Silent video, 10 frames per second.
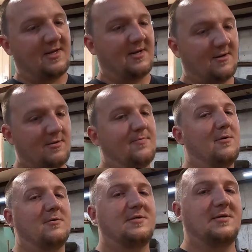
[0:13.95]
got all the
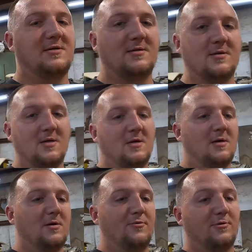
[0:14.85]
parts in
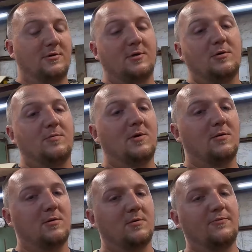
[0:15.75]
for the new
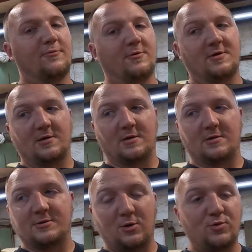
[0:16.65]
motor for
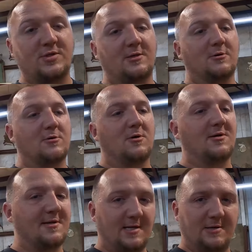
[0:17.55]
the two-seater
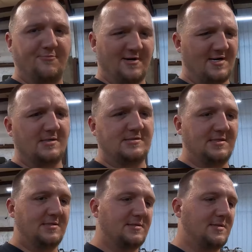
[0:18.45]
car that they give rides
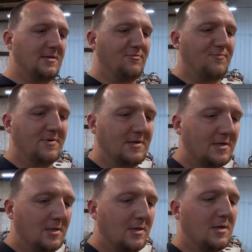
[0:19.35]
in and stuff. But